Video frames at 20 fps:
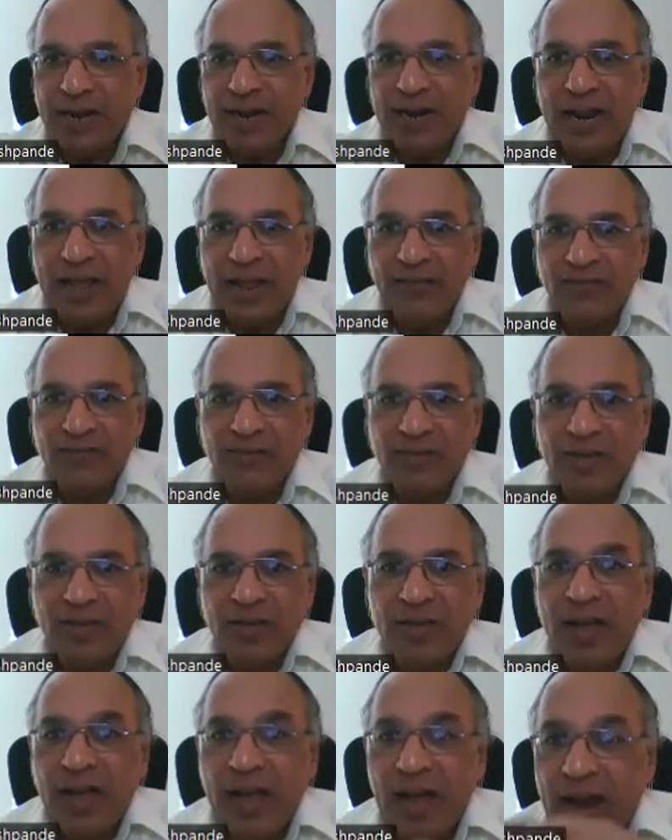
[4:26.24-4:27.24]
and legs,
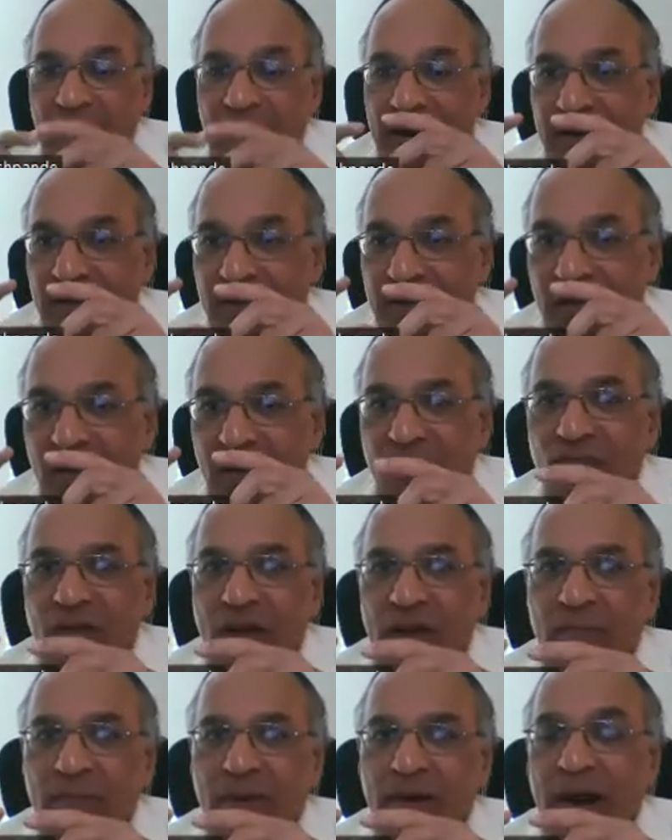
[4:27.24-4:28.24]
and nerve
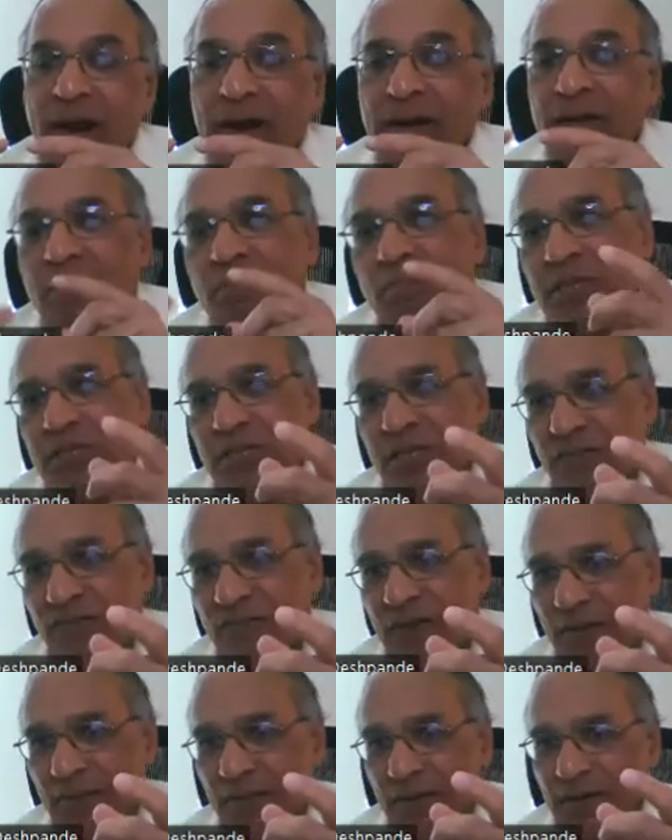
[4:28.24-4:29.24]
fiber and the muscle
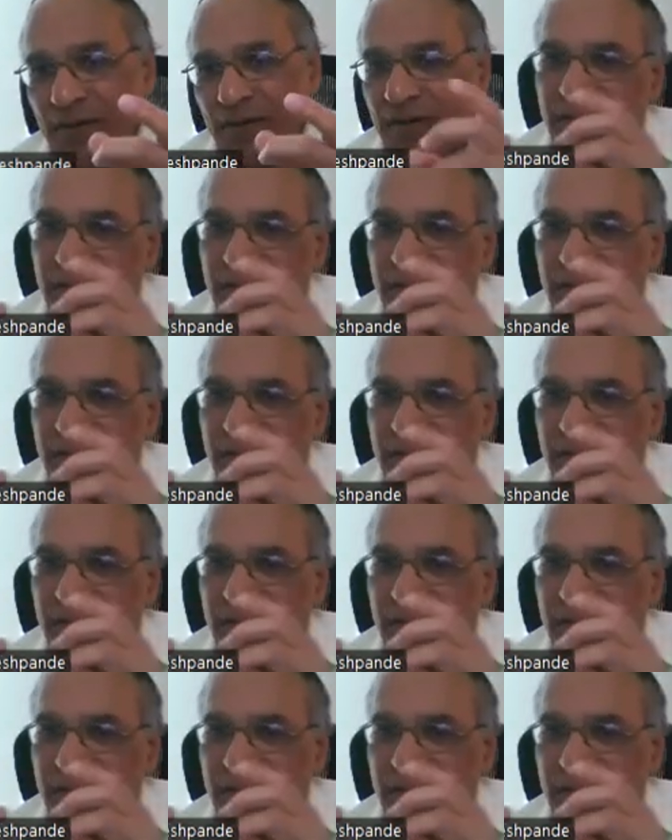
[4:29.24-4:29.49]
fiber. It